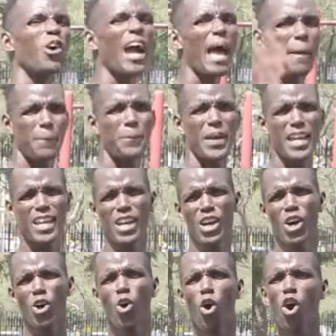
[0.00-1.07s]
epic
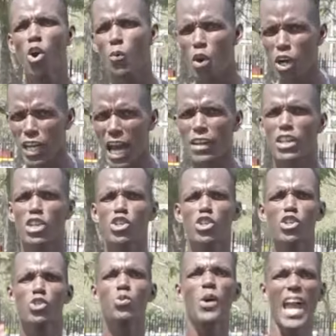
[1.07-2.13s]
core workout that you
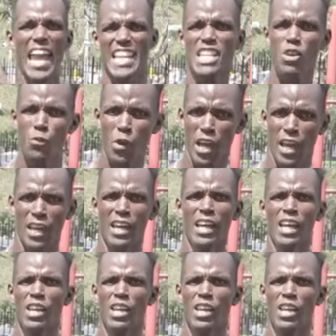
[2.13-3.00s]
can do anywhere.